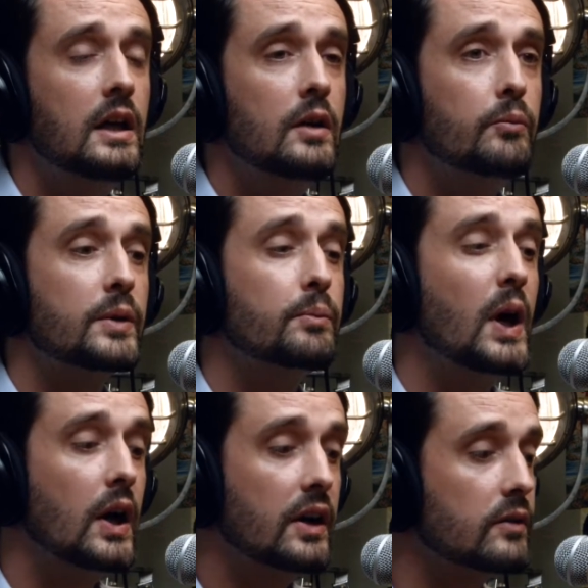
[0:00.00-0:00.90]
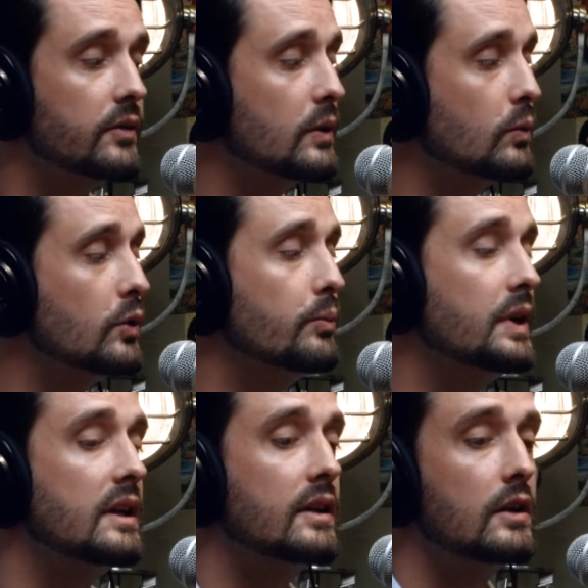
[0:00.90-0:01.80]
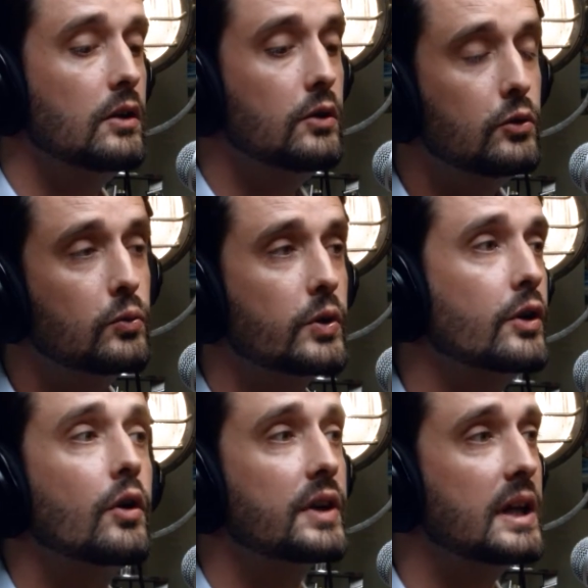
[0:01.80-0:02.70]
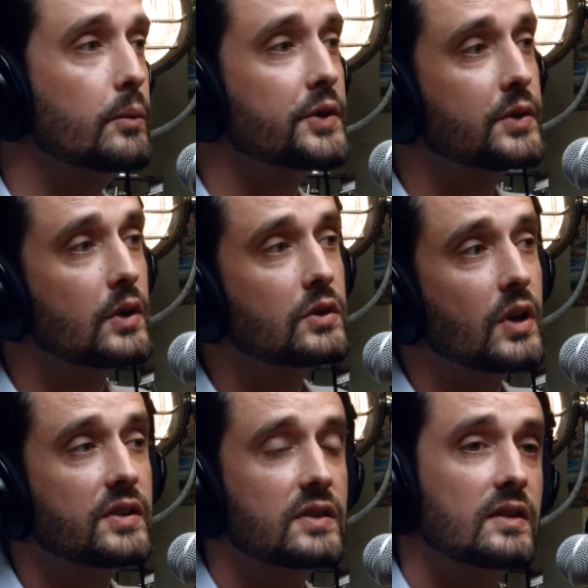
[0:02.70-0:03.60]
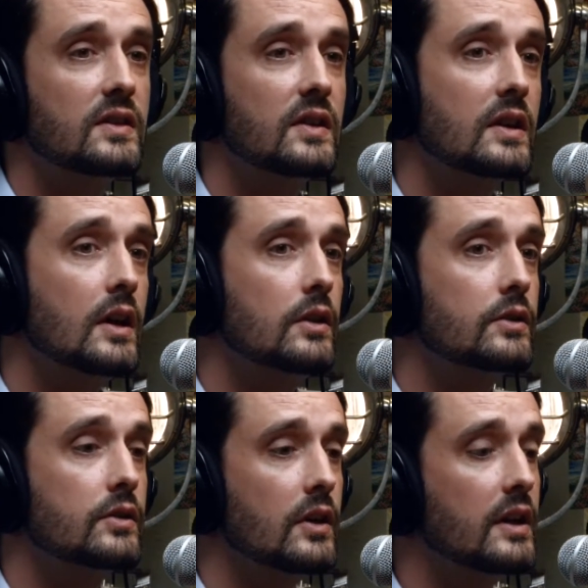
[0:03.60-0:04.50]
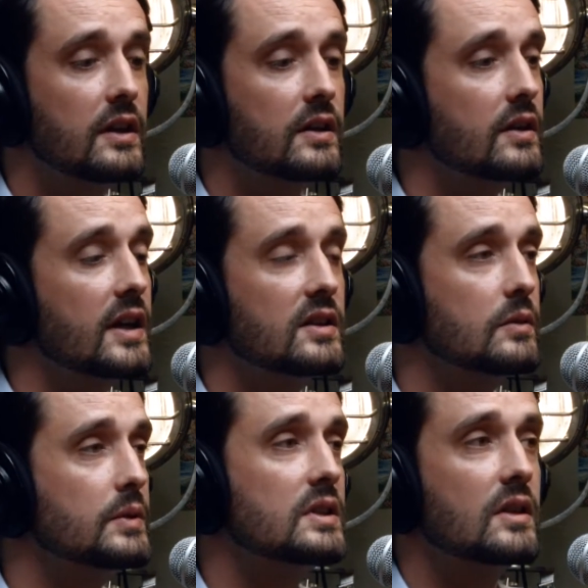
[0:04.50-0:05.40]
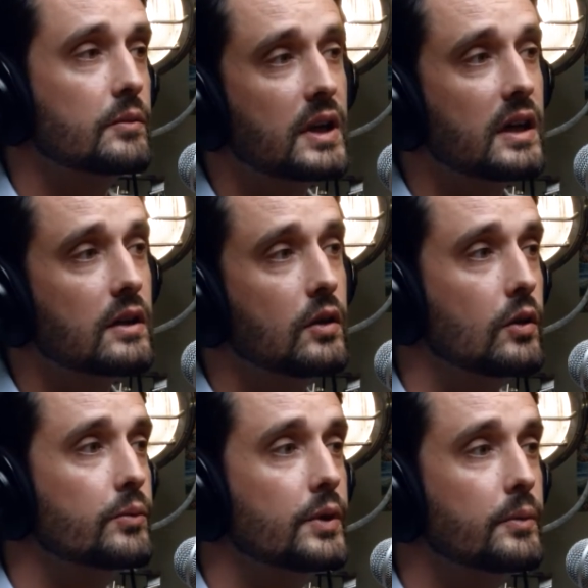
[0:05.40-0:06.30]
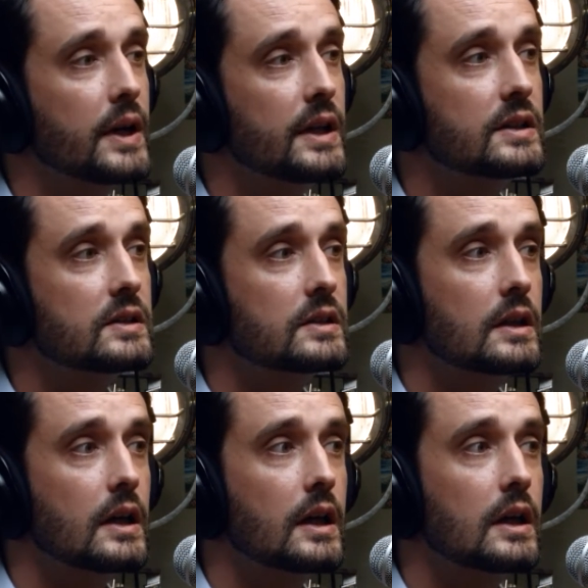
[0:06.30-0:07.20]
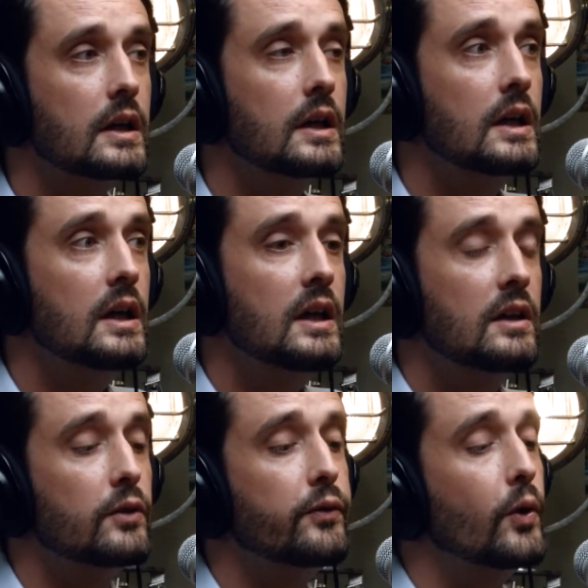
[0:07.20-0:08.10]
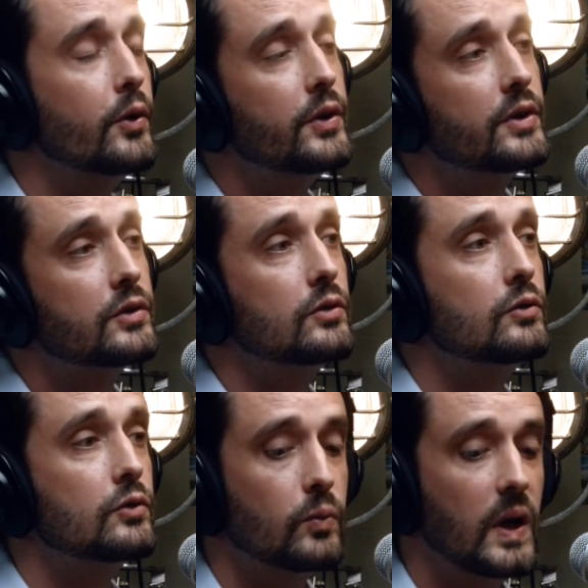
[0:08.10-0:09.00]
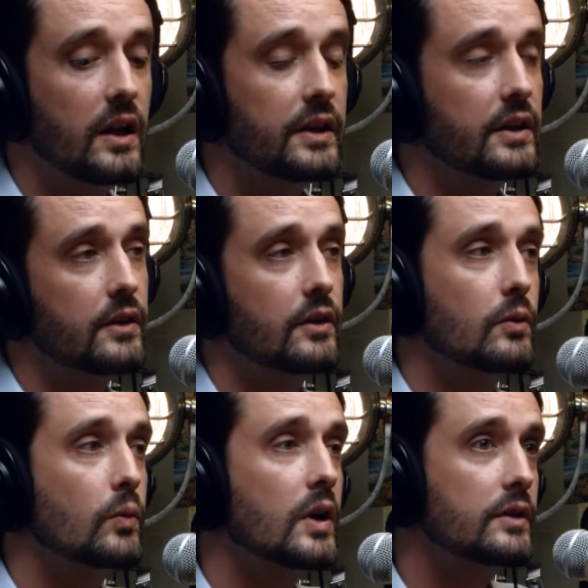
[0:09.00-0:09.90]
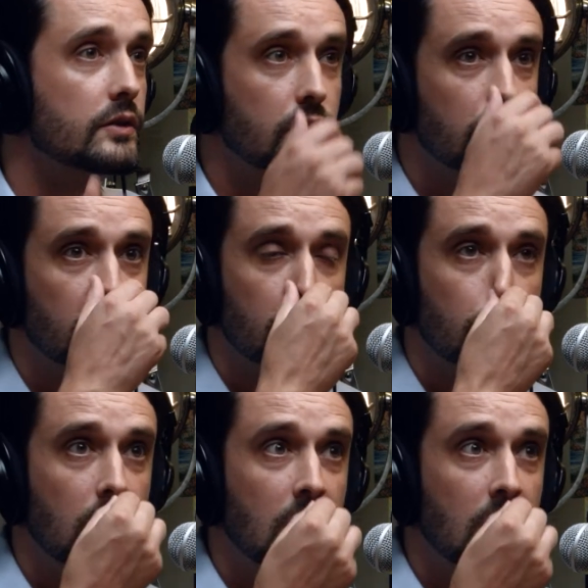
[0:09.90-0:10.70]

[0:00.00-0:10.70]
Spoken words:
But part of it will be that you were not able to adjust into the culture. I think there has to be some kind of compromise. Yeah. The foreigners who do well here are the ones who